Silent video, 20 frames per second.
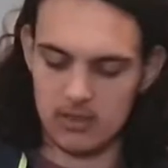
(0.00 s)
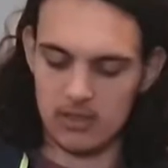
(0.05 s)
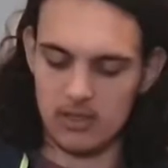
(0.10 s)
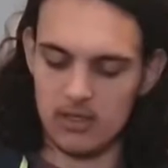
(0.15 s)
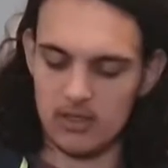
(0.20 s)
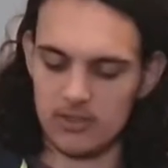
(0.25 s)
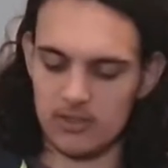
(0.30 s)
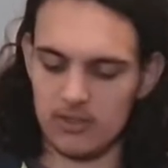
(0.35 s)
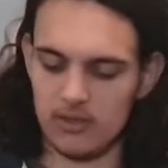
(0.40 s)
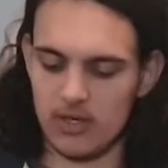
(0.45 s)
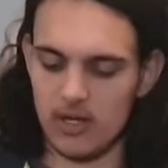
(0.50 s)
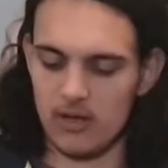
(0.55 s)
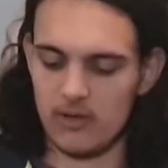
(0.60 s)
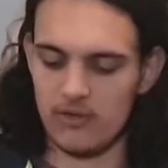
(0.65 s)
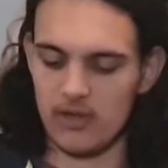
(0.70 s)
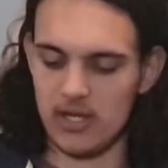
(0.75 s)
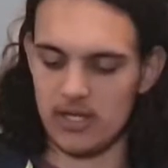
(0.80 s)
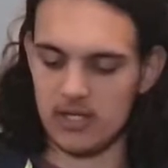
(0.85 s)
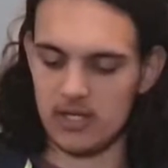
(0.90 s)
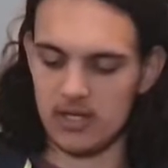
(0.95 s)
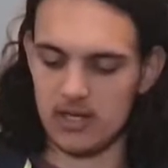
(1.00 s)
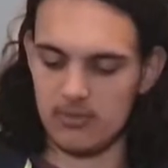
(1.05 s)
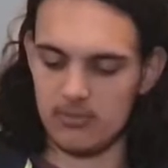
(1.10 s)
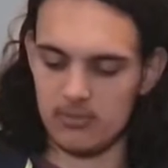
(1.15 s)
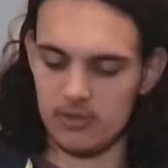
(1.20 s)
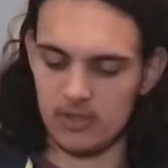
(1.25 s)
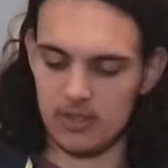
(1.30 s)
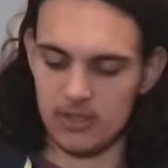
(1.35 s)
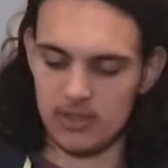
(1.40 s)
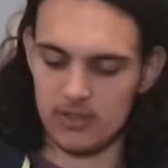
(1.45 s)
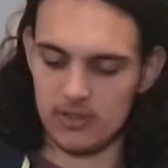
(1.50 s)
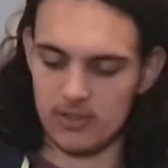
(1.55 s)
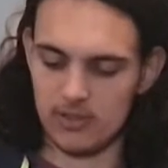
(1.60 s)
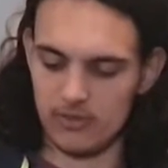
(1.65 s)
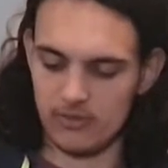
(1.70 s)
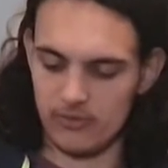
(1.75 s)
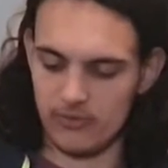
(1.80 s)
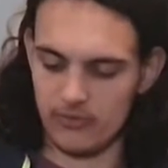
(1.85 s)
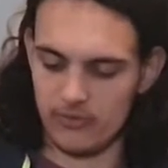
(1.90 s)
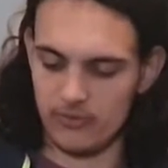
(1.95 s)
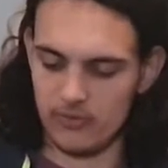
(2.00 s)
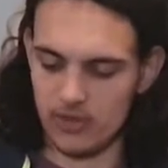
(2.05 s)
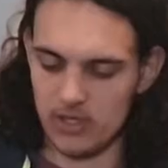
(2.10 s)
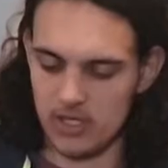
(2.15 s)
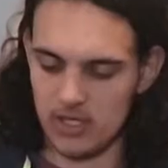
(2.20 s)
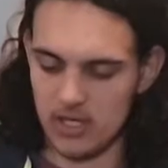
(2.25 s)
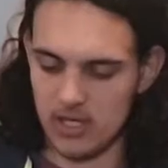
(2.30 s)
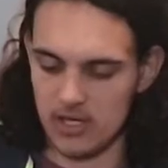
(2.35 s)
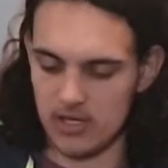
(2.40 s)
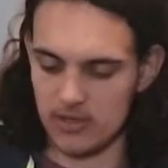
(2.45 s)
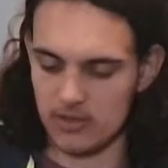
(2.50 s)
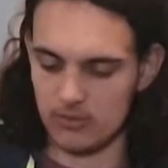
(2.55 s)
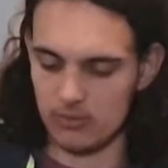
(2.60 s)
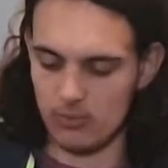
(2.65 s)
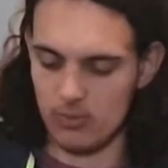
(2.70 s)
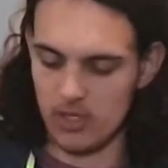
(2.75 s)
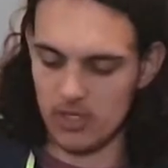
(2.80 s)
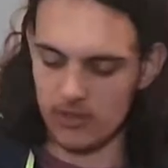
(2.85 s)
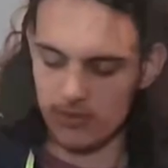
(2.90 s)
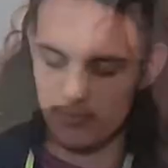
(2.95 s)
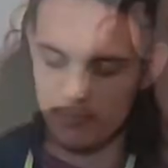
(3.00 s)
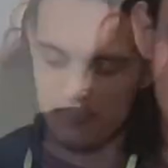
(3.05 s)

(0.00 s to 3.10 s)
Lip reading: yeah, so now that cable is free as well.